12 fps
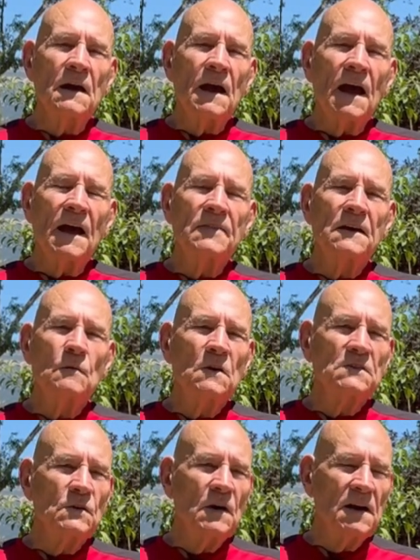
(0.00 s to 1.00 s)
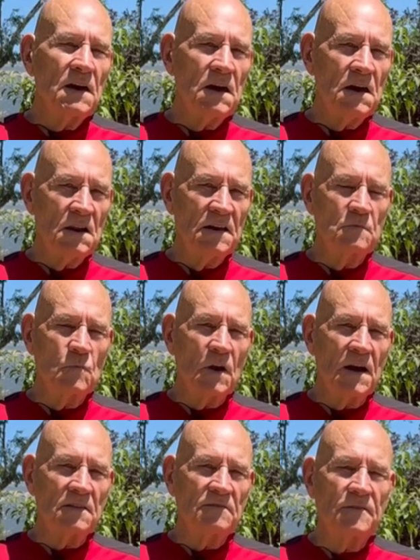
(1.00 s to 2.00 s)
And then we'll do a healing
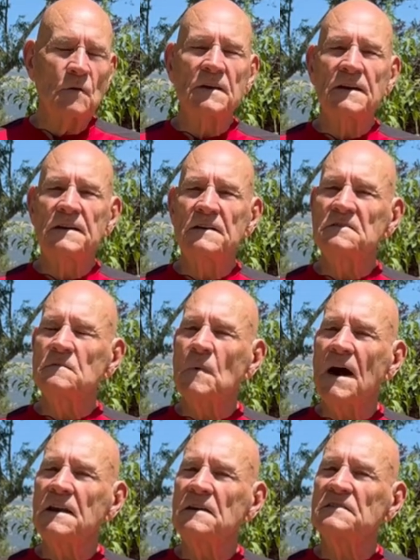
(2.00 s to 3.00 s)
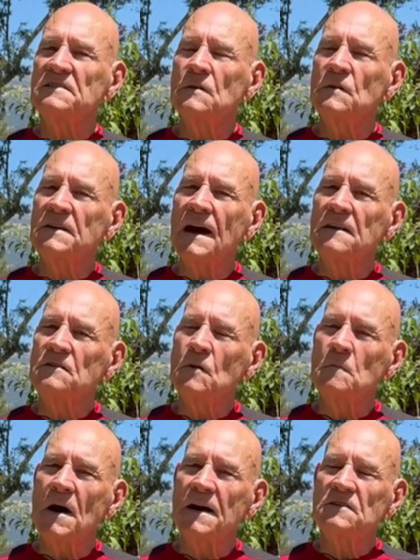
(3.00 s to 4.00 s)
breath. If you want to heal the body, you slow it down to
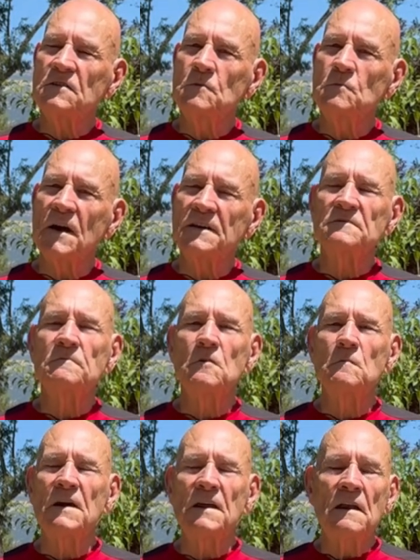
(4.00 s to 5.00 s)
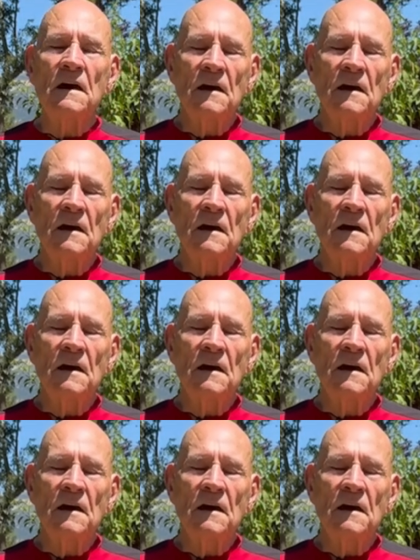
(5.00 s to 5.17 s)
about 2 breaths per minute.